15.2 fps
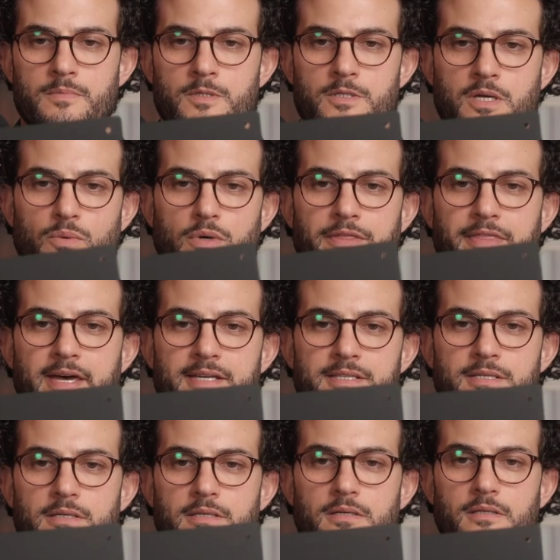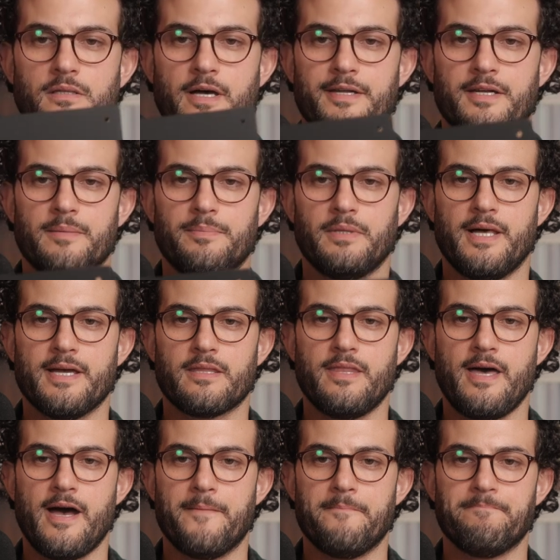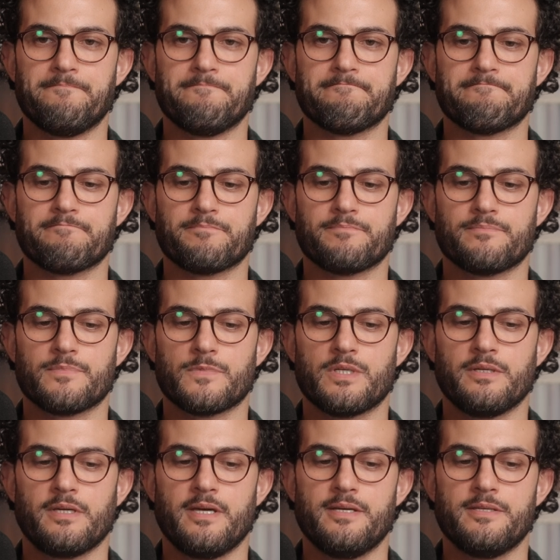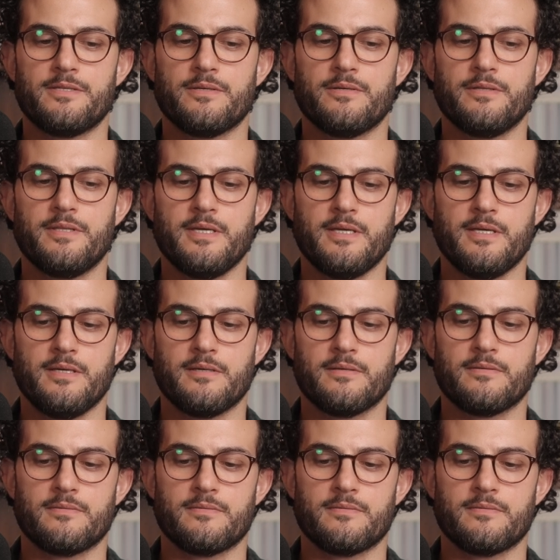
So you want that to line up like that. Okay, so the